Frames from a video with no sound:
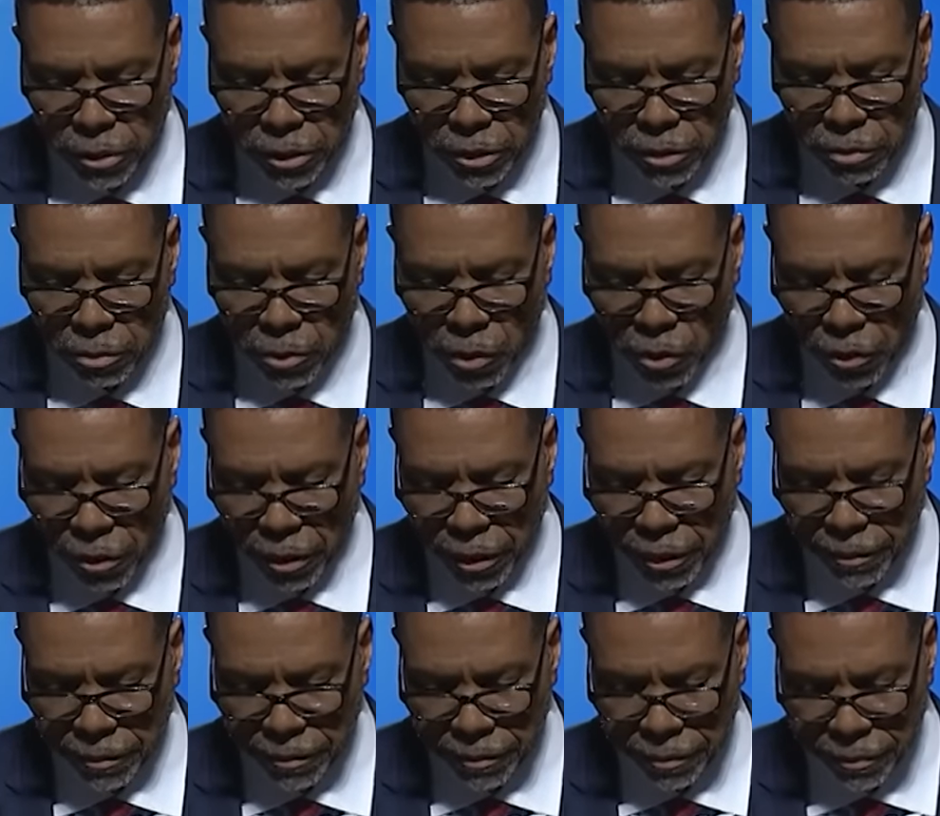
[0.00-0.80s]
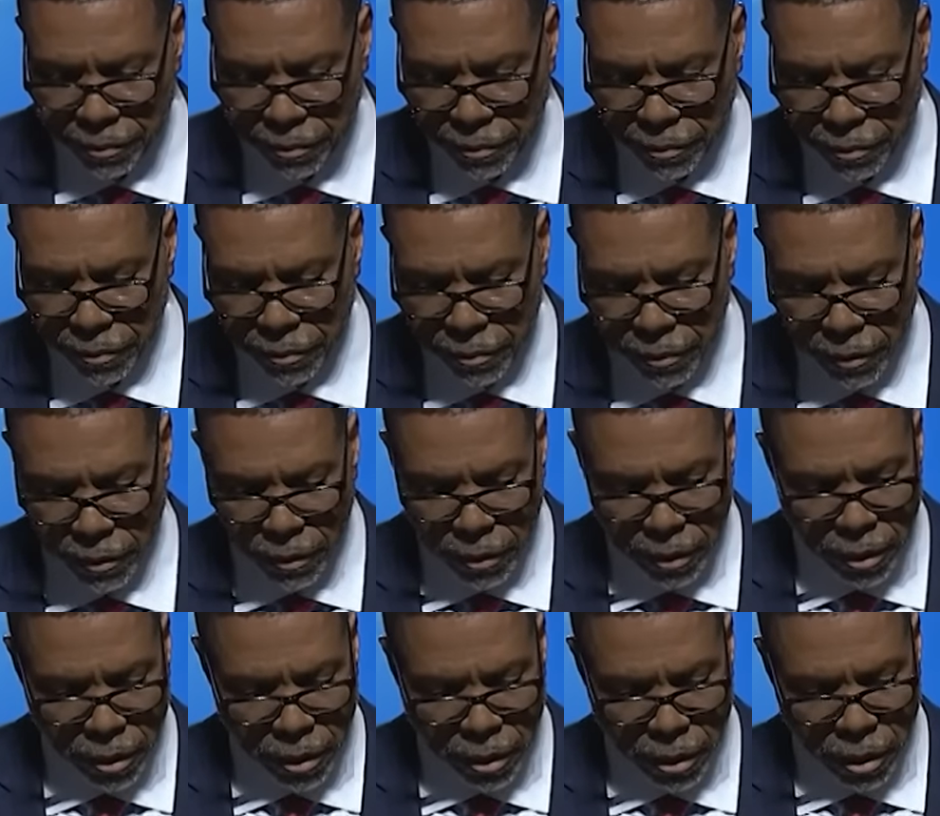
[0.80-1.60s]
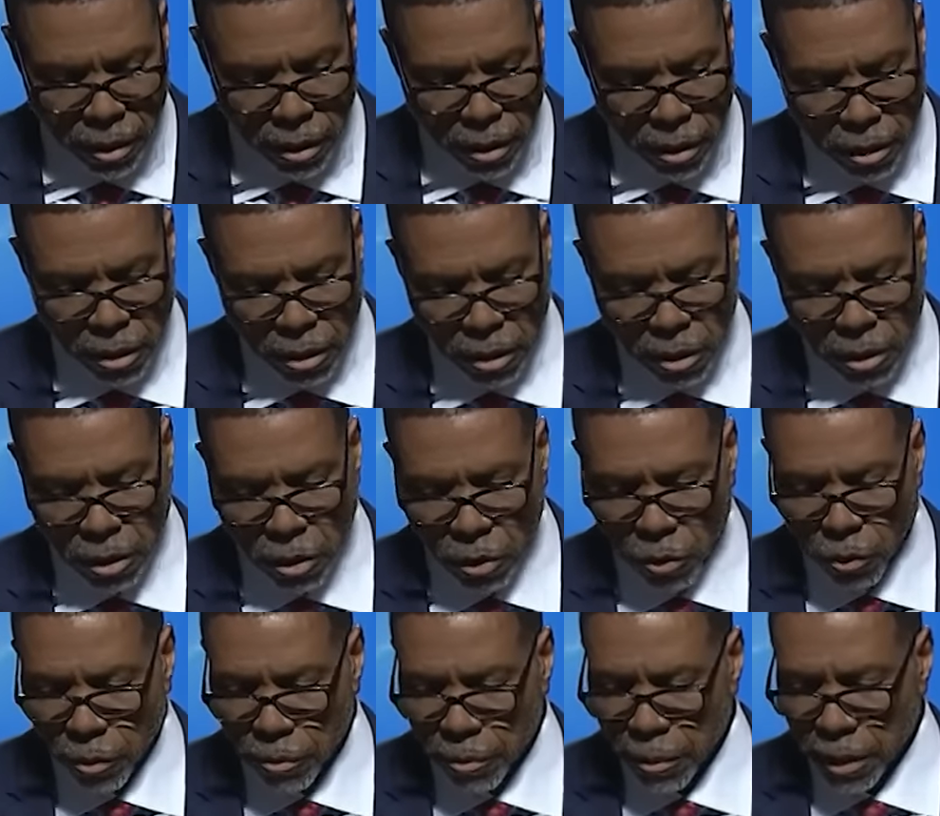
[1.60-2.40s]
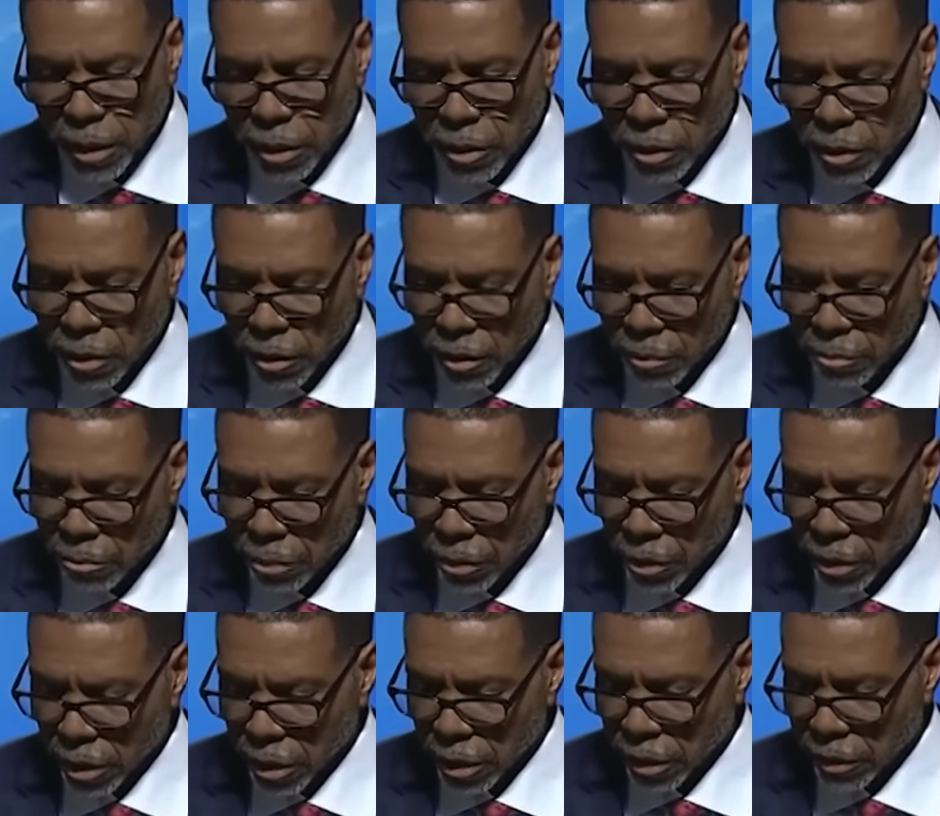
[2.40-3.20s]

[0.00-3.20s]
this morning, go with me to the book